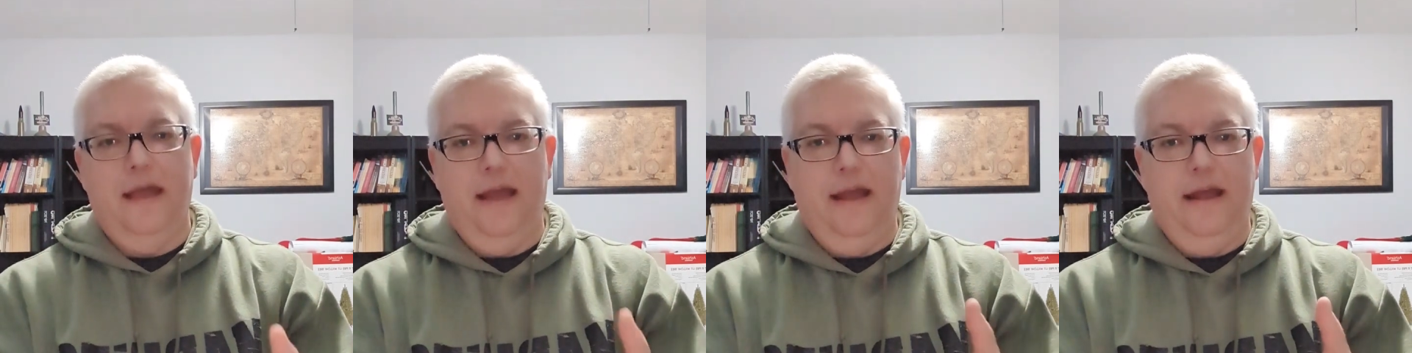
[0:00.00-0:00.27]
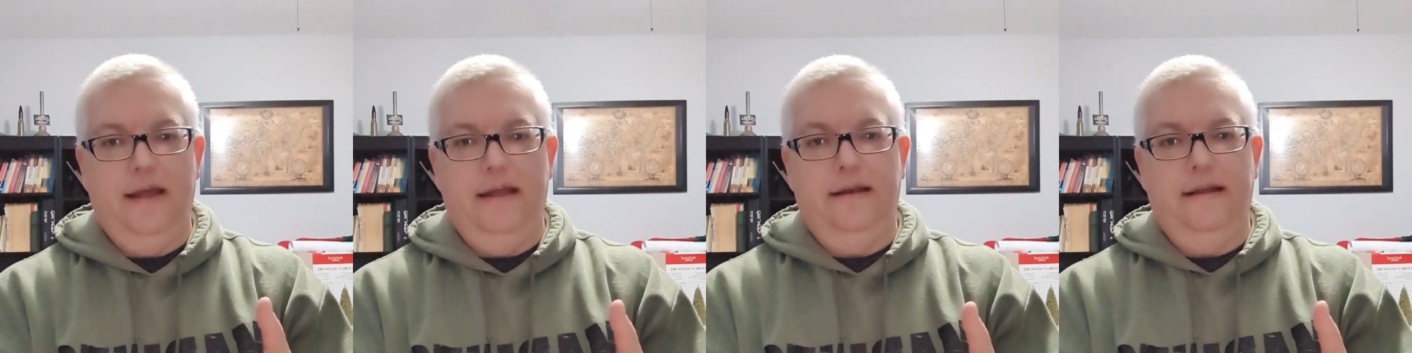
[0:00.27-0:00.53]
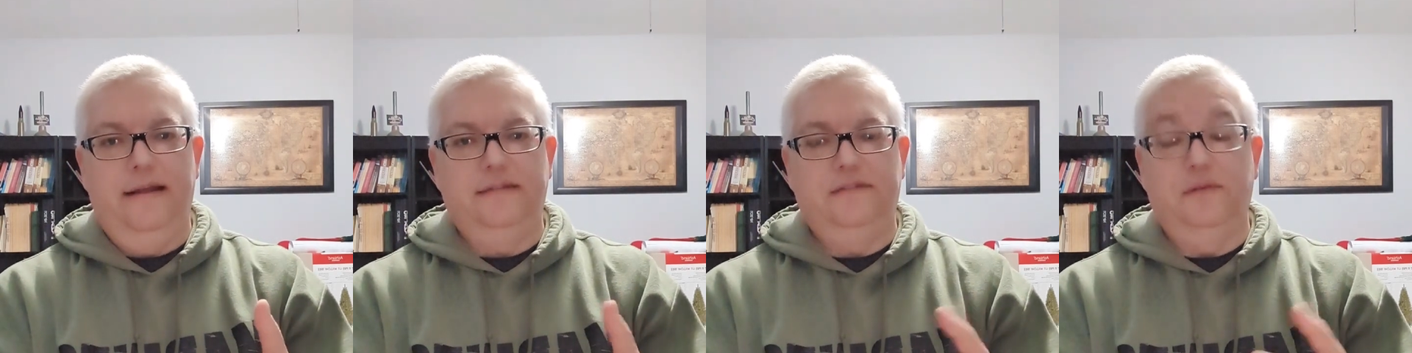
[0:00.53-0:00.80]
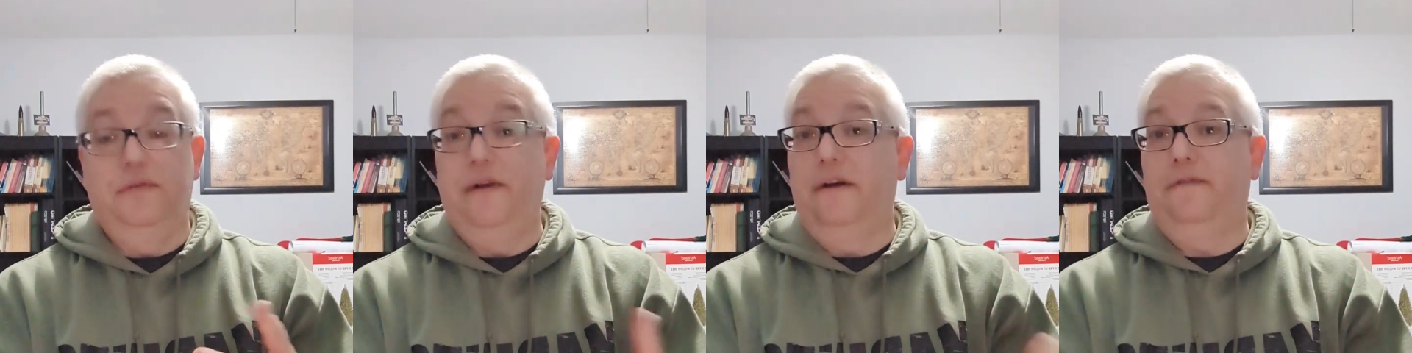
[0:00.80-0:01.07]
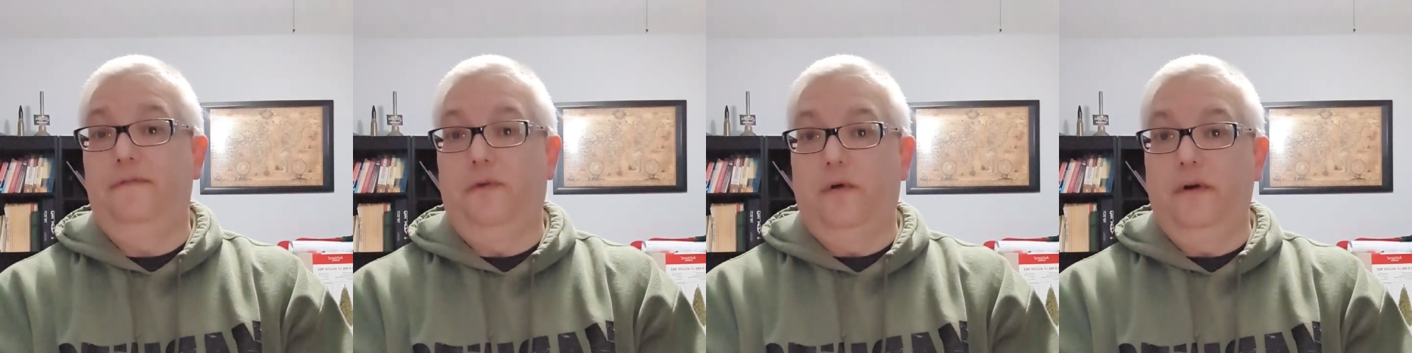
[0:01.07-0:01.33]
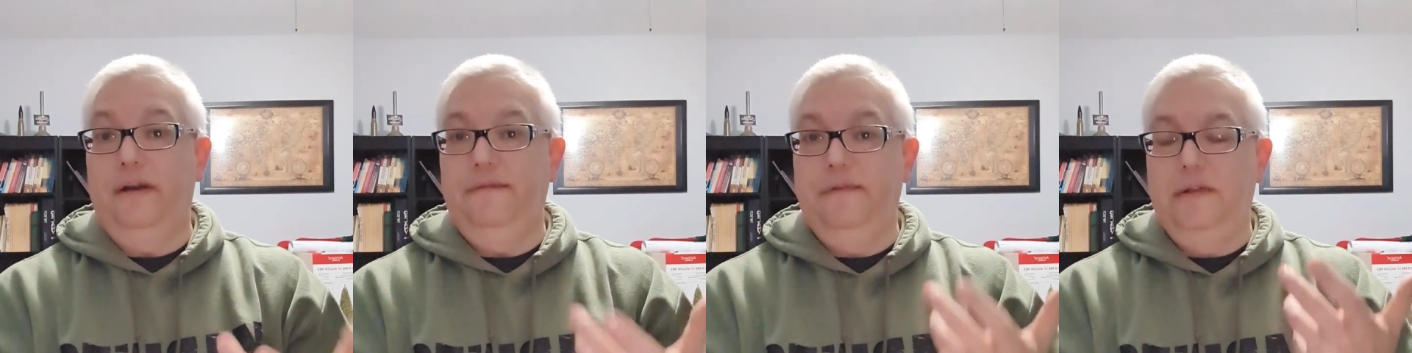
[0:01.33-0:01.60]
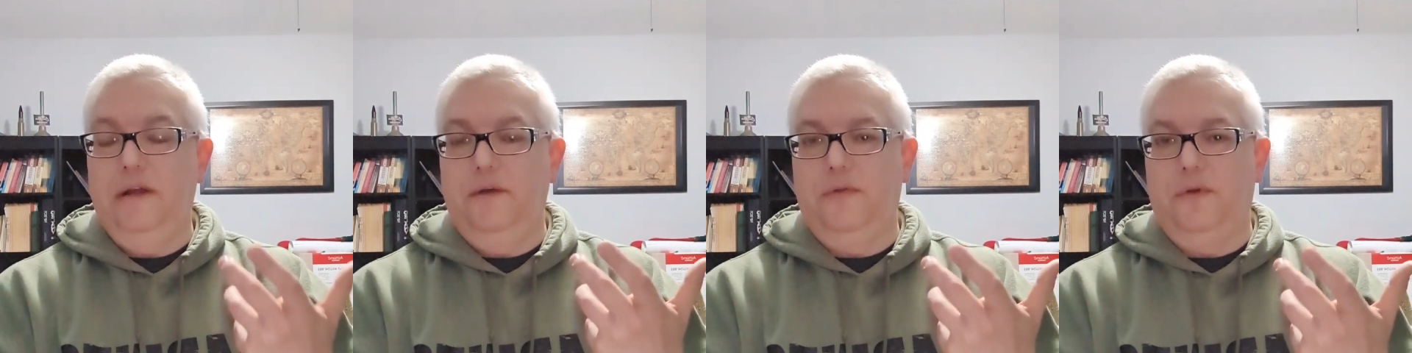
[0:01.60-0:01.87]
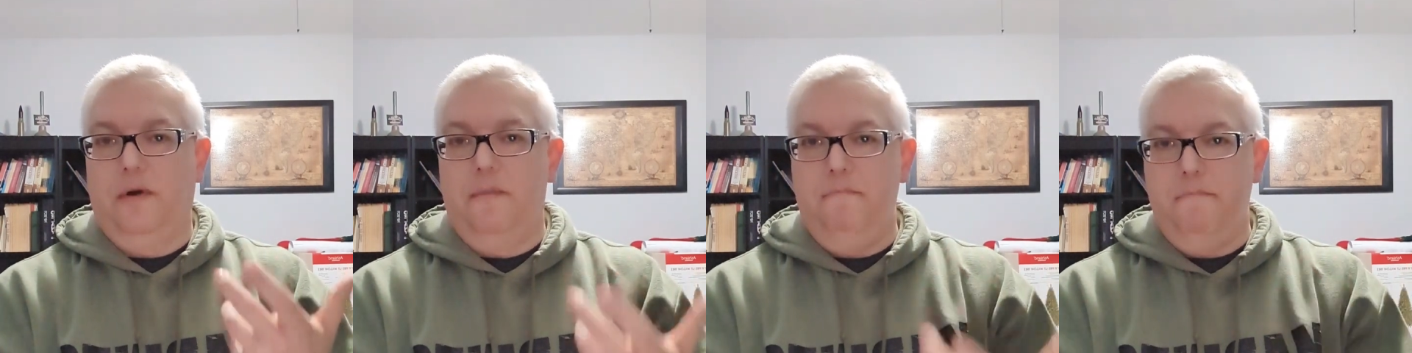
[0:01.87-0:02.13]
And so therefore, even though
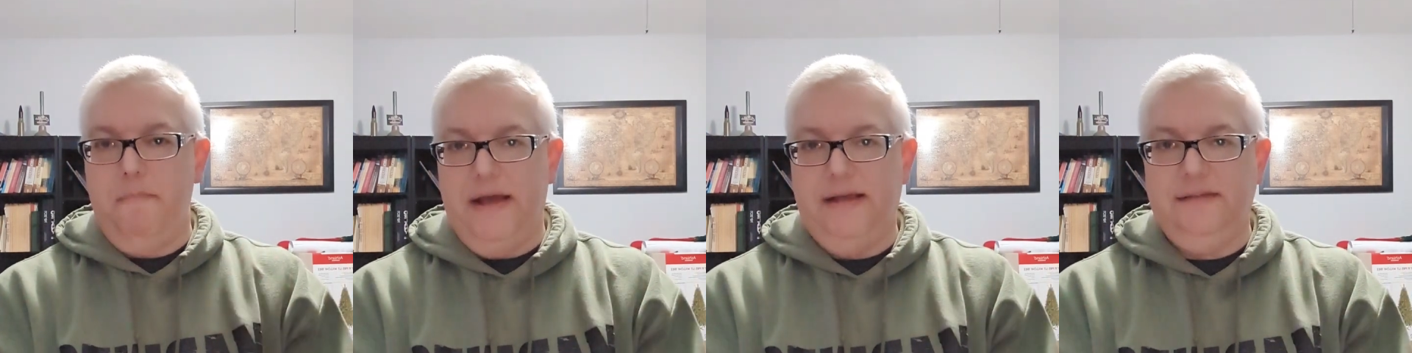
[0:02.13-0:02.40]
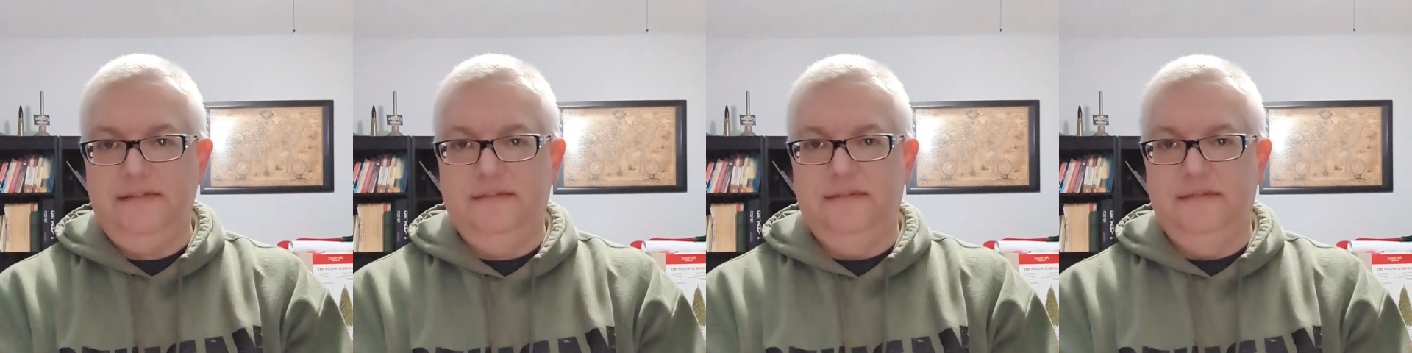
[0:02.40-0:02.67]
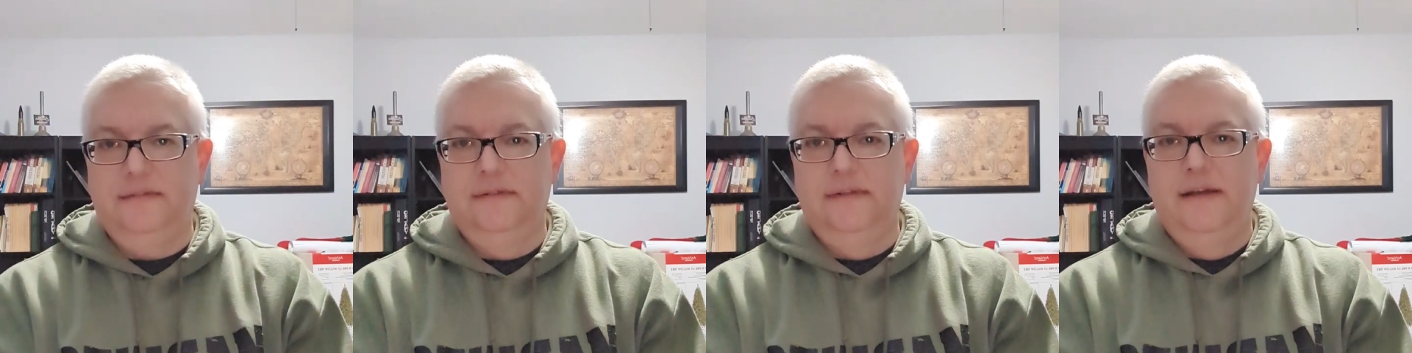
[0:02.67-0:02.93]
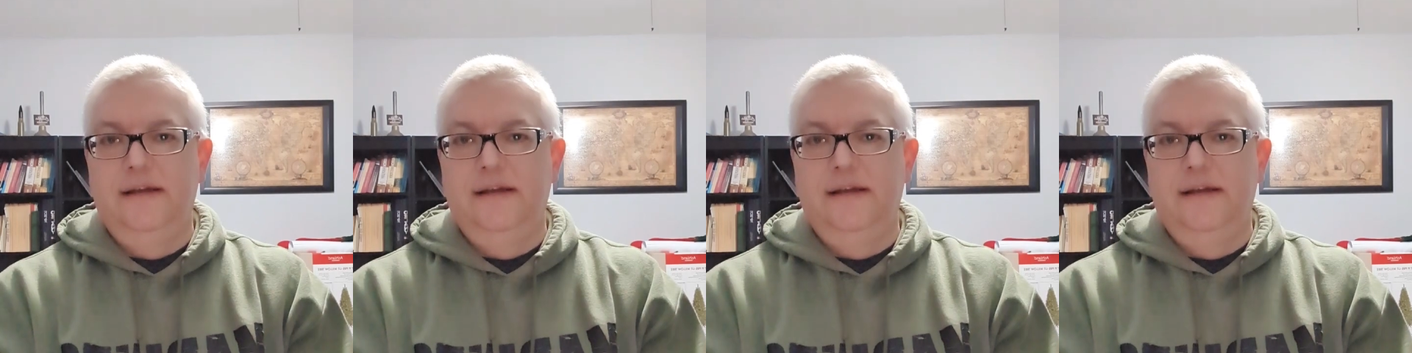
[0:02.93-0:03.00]
they're a mess,